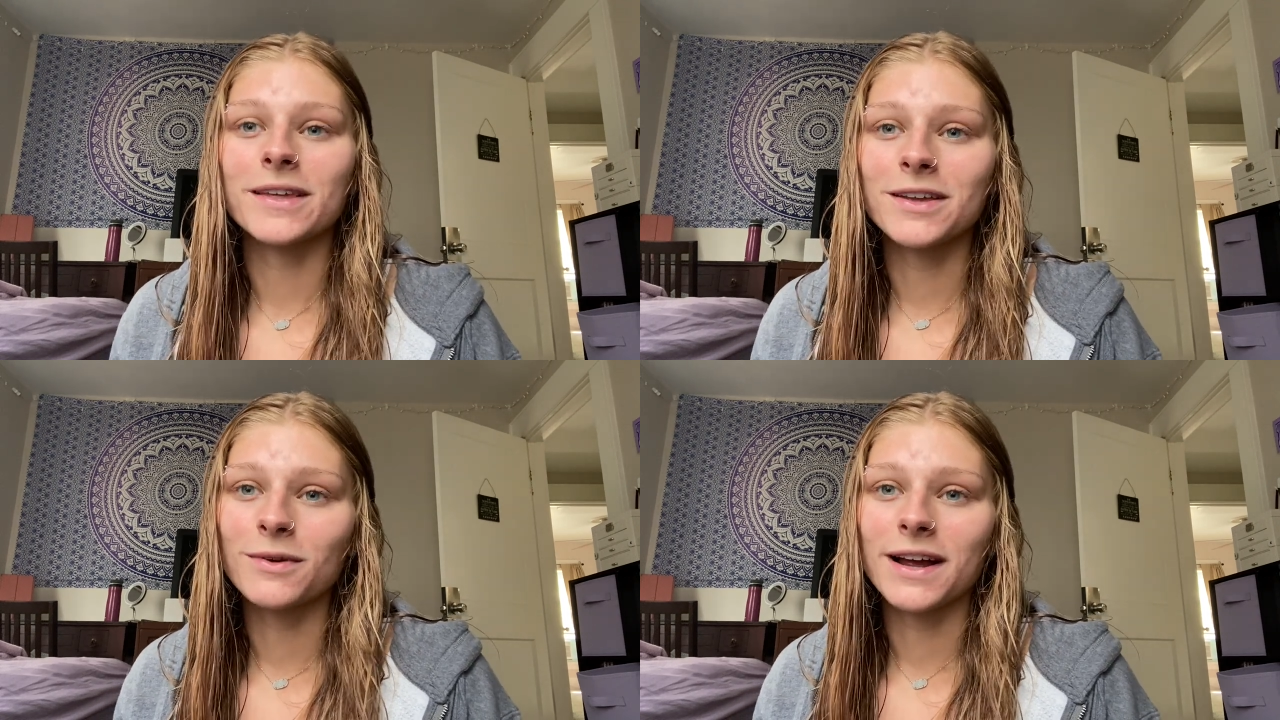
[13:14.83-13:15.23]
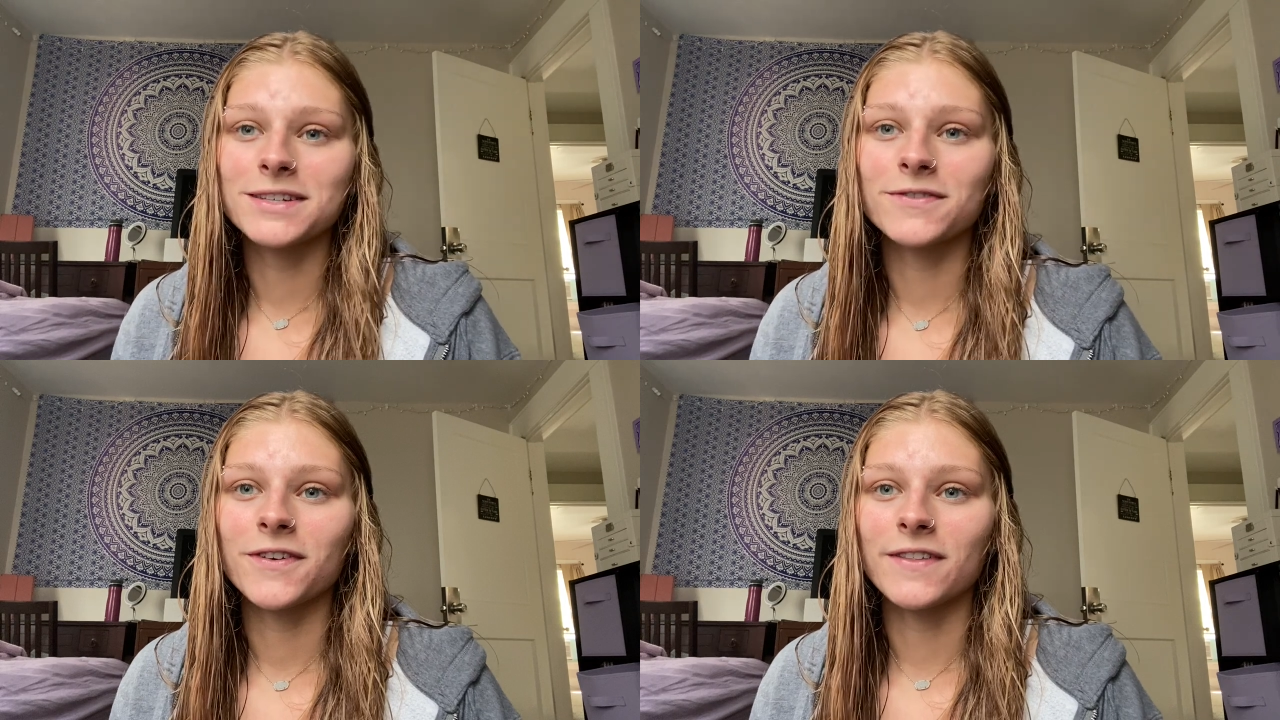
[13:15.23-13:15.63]
Thank you
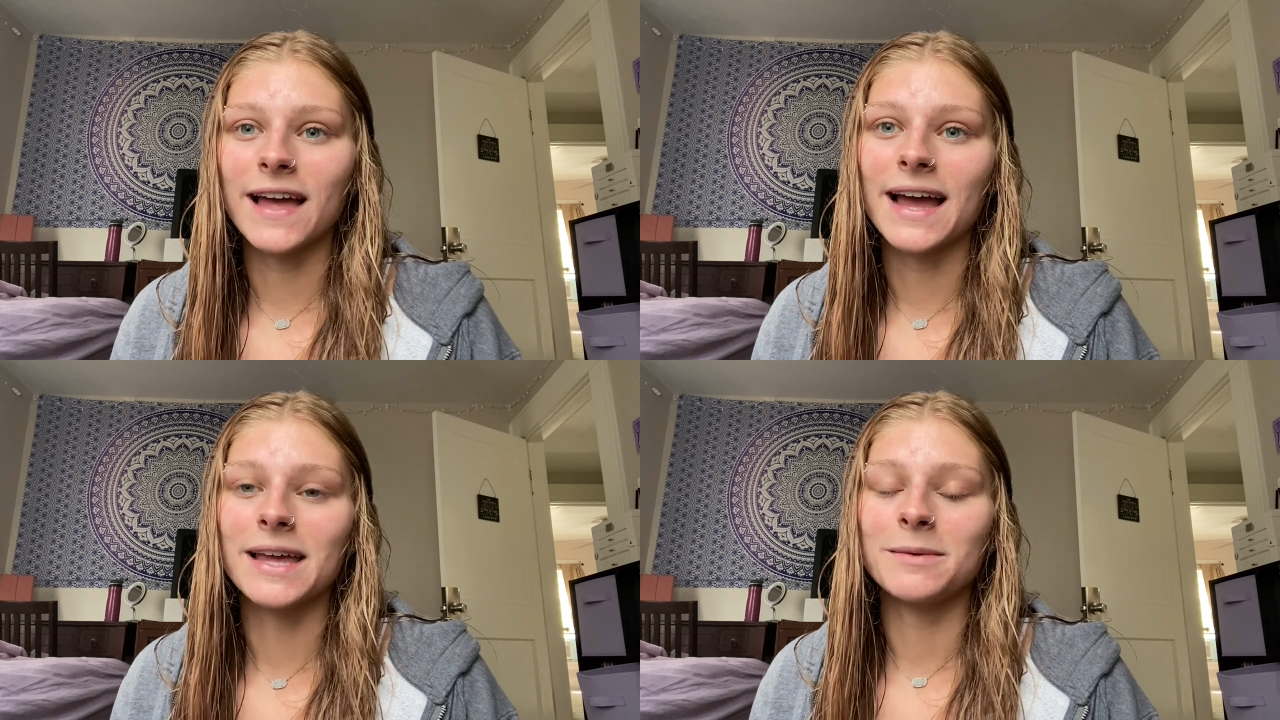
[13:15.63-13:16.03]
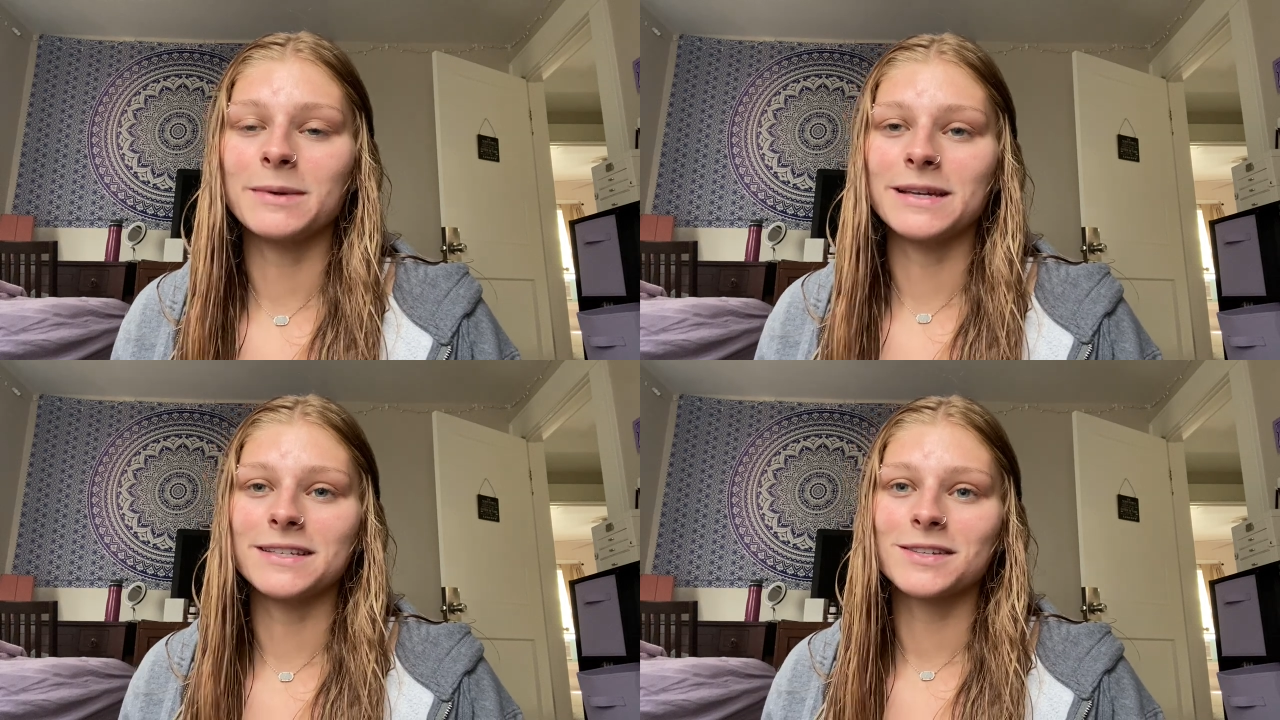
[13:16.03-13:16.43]
guys for that. It
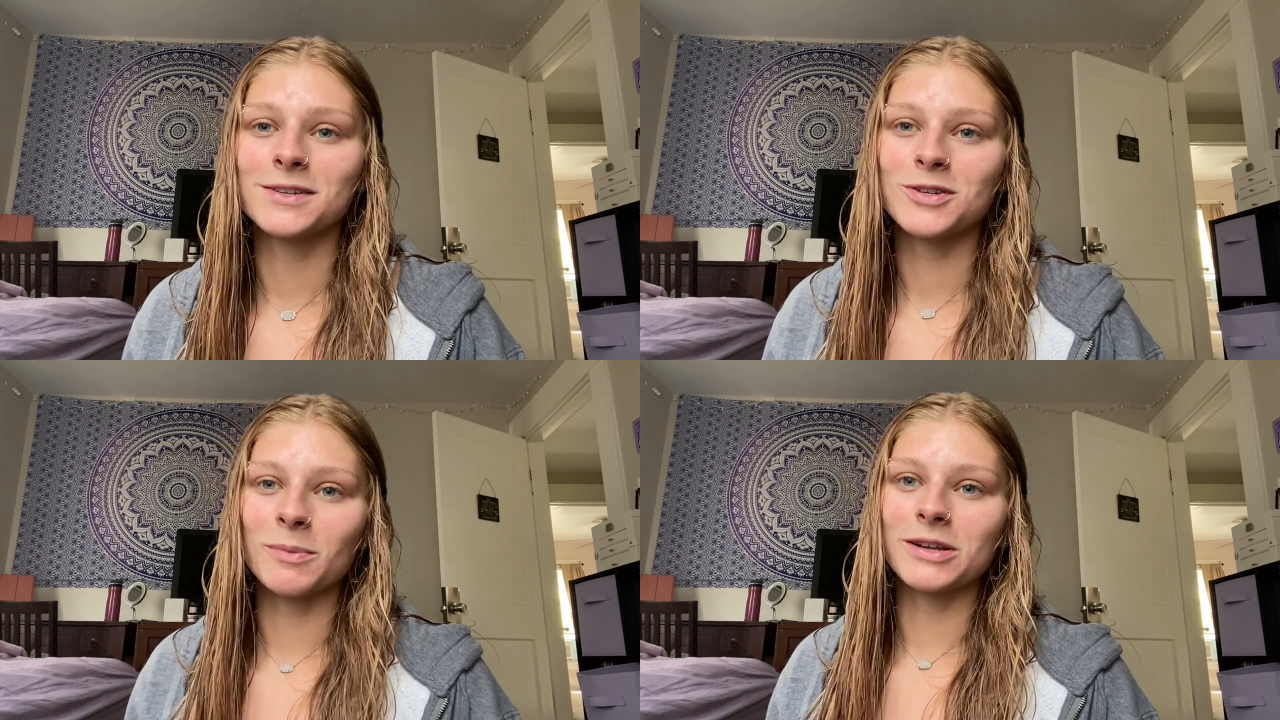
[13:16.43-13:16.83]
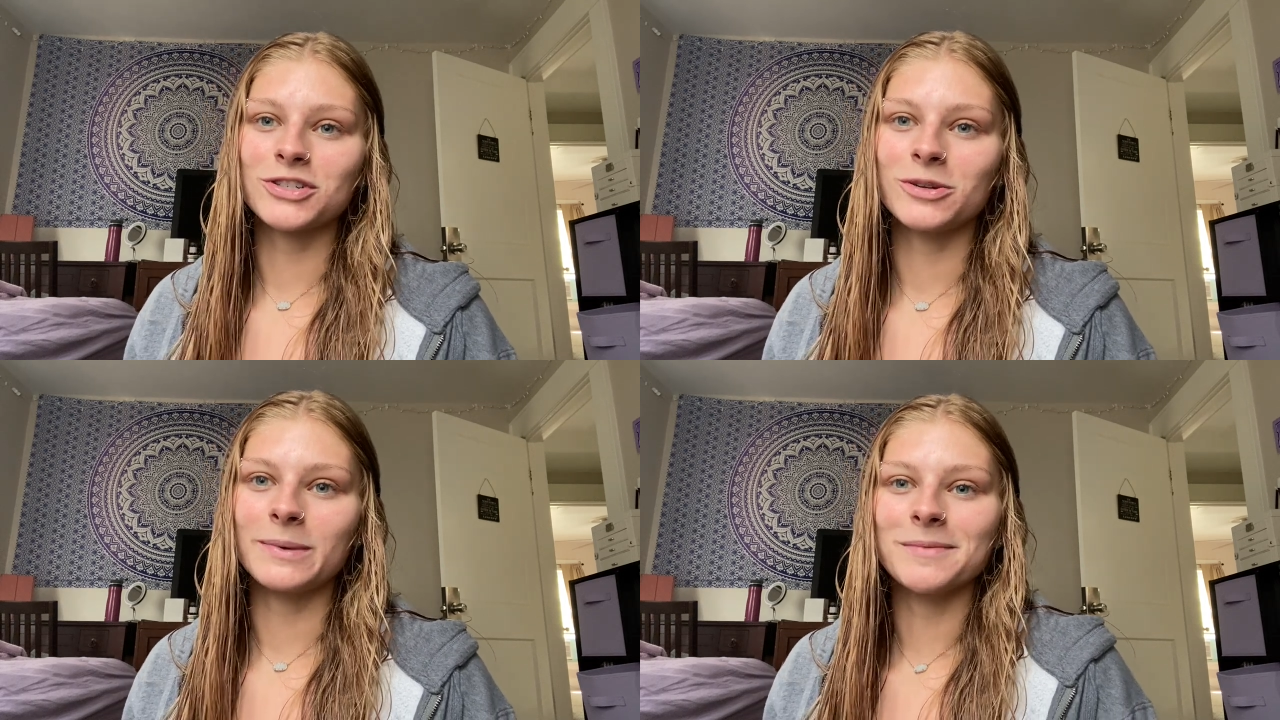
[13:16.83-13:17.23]
means so
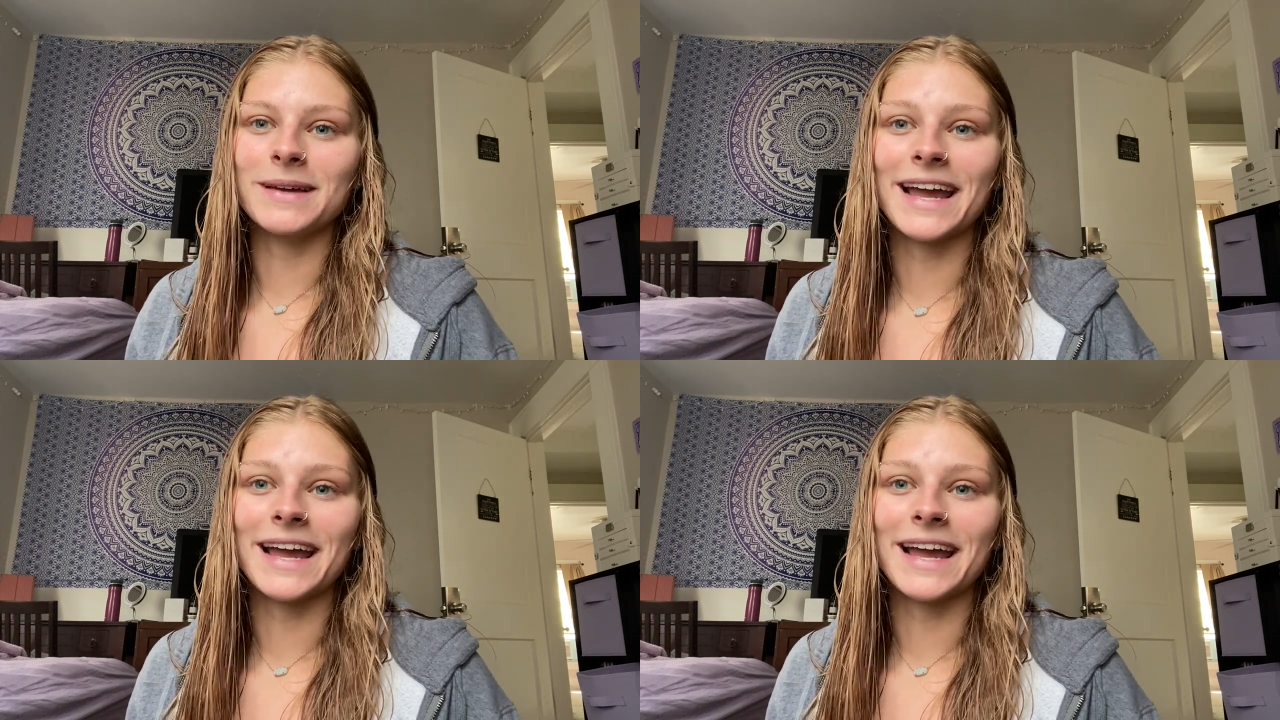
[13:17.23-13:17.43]
much to me,